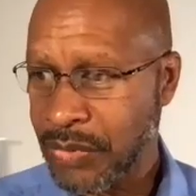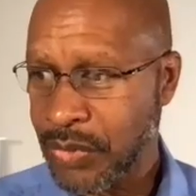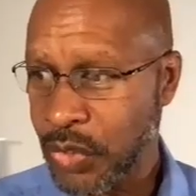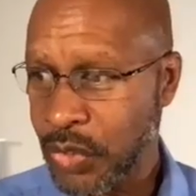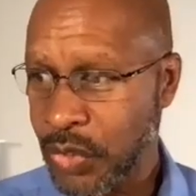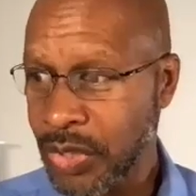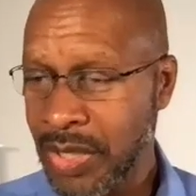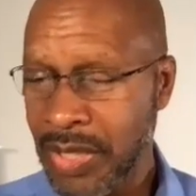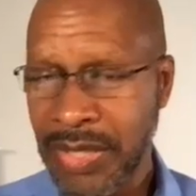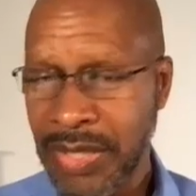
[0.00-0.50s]
it
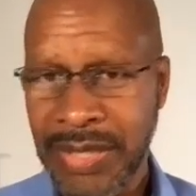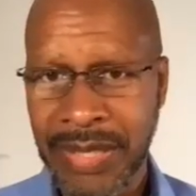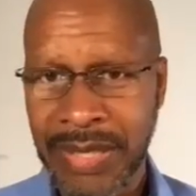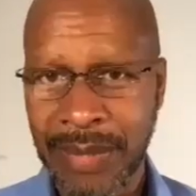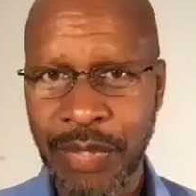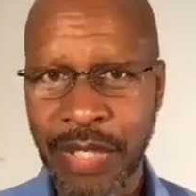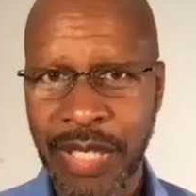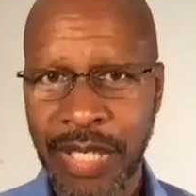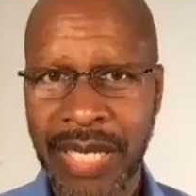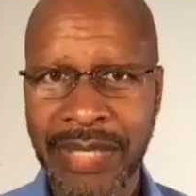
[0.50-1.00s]
certainly
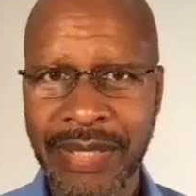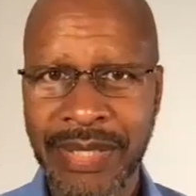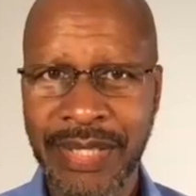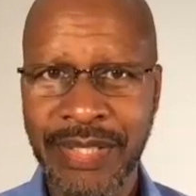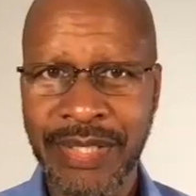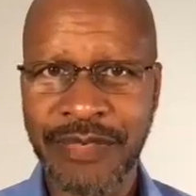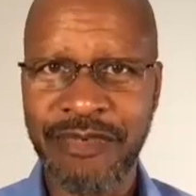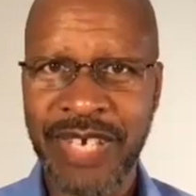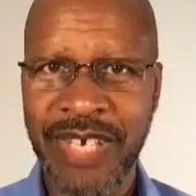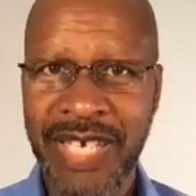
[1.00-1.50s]

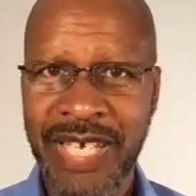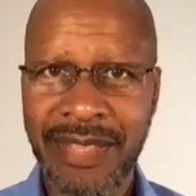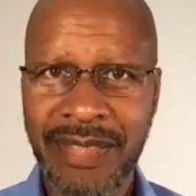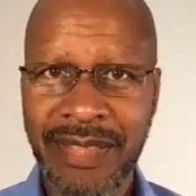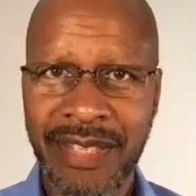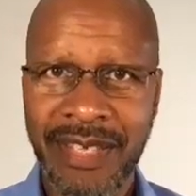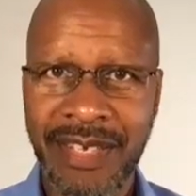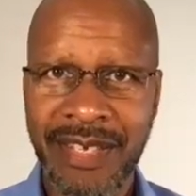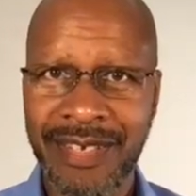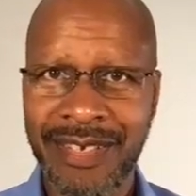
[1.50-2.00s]
symbolizes
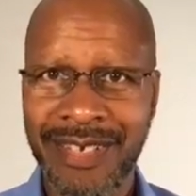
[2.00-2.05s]
faith,